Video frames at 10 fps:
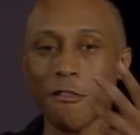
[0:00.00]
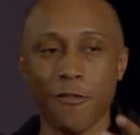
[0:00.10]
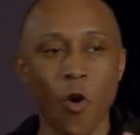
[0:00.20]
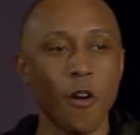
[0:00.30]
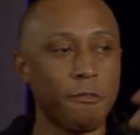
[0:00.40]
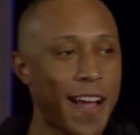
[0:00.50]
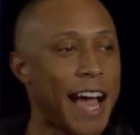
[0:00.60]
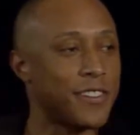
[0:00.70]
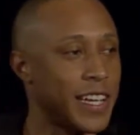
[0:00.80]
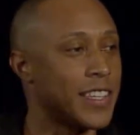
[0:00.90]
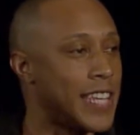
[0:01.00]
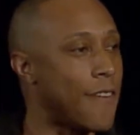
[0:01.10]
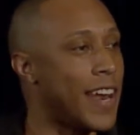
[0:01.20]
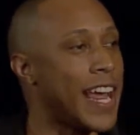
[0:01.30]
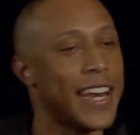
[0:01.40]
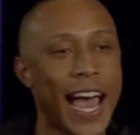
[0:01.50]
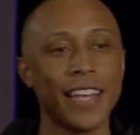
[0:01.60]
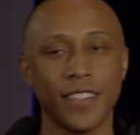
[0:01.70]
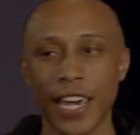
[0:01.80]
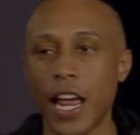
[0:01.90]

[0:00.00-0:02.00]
4, 5, 6, 7, 8, 9, 10,